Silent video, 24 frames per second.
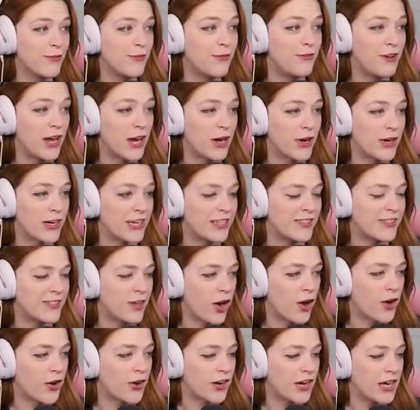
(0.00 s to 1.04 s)
very
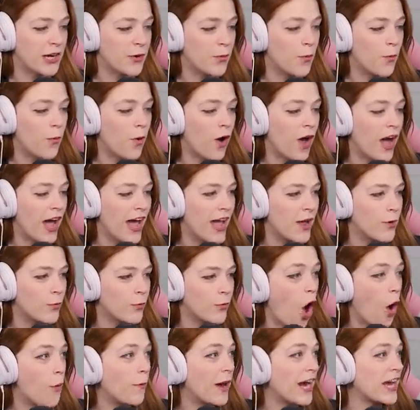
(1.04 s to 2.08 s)
sorry. What?
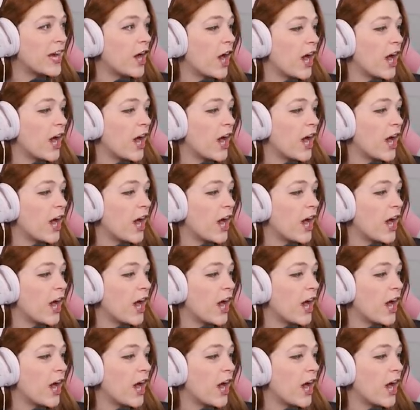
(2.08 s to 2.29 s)
Oh my